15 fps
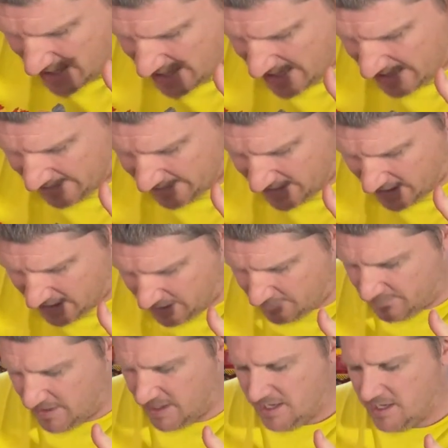and
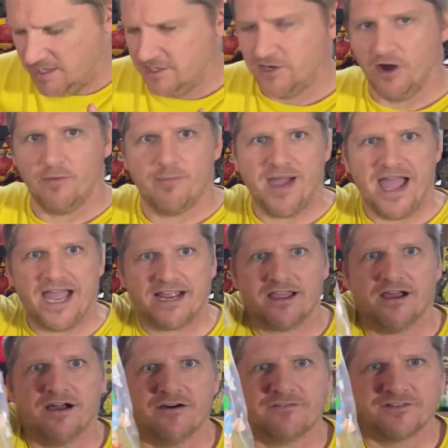um, you know, a
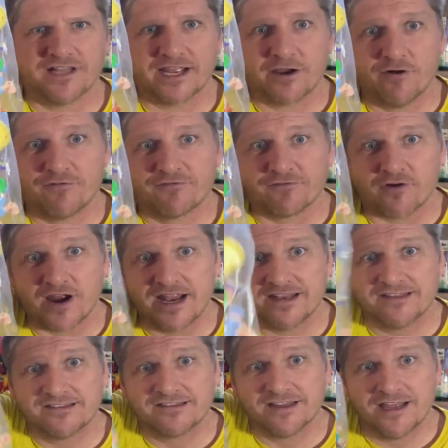bag of Lego
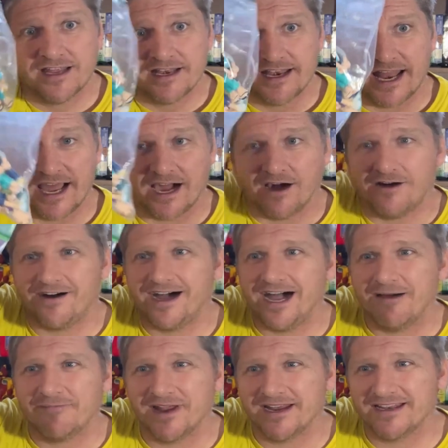Friends. Now,
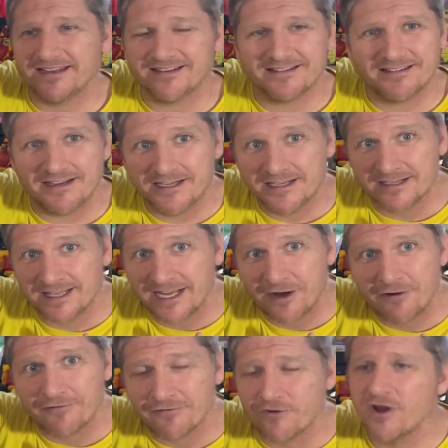I'm not into
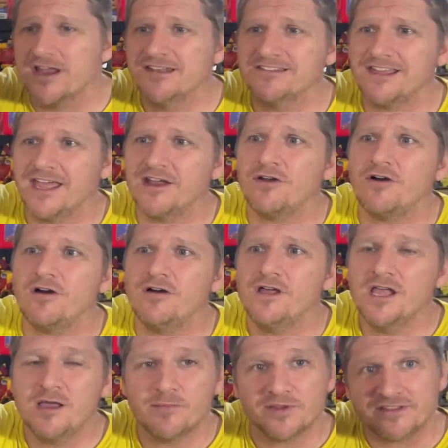Lego Friends at all,
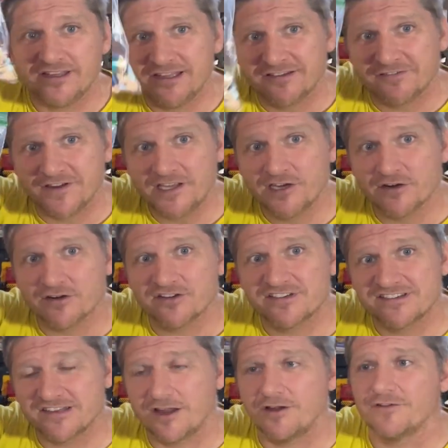but these
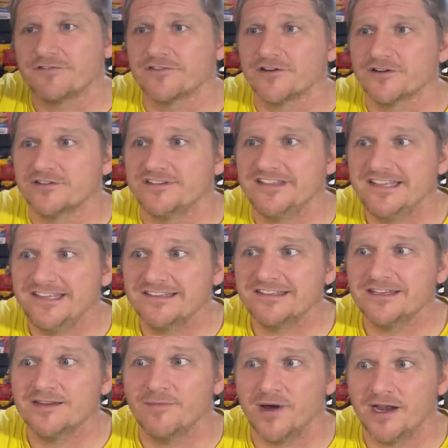figures sell for
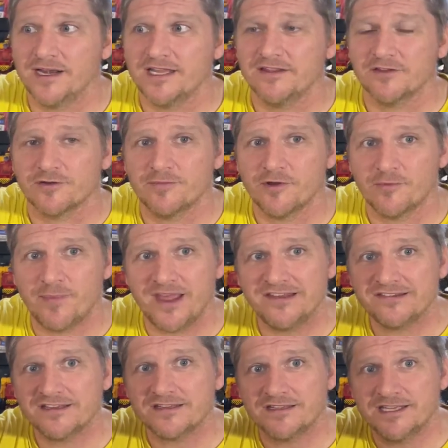decent money. They're, they're
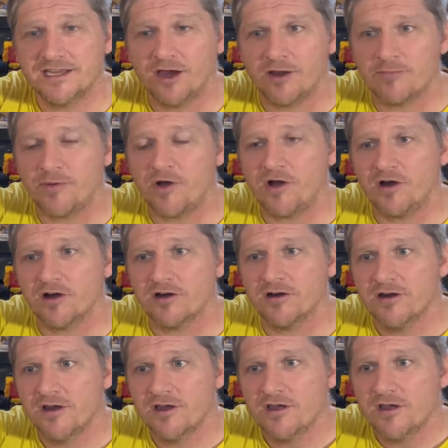basically on
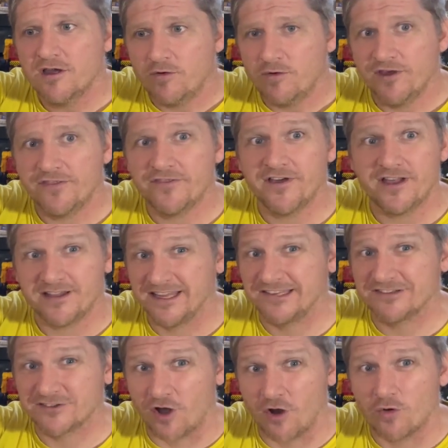par with uh,
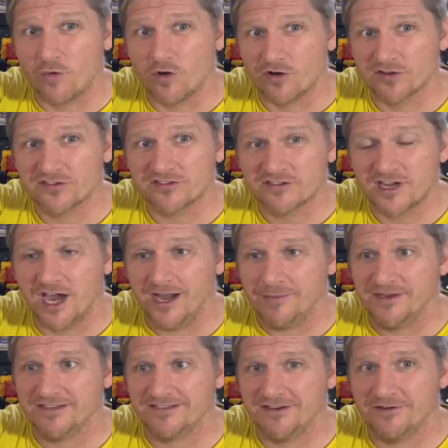like Star Wars
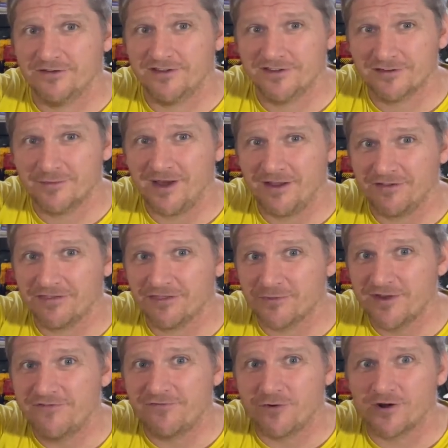commons. You know, these are about
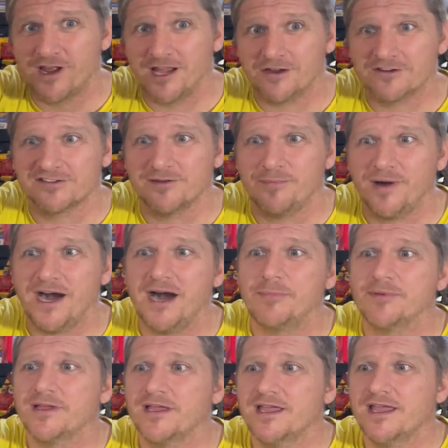three, four dollars a
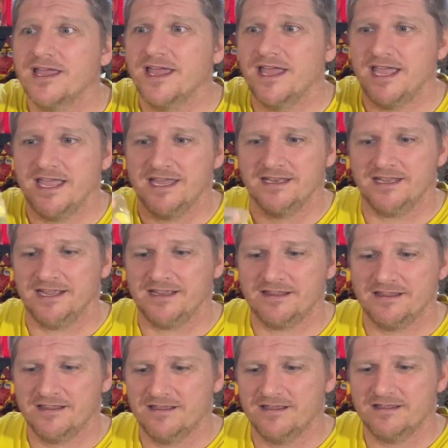pop. And like
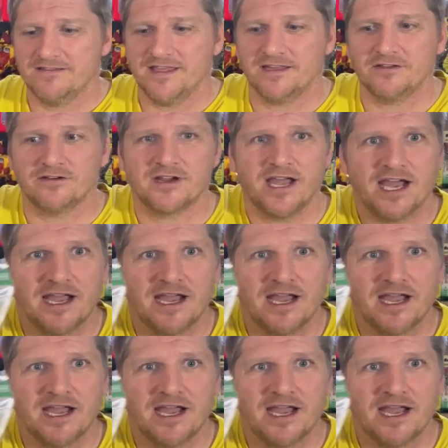that little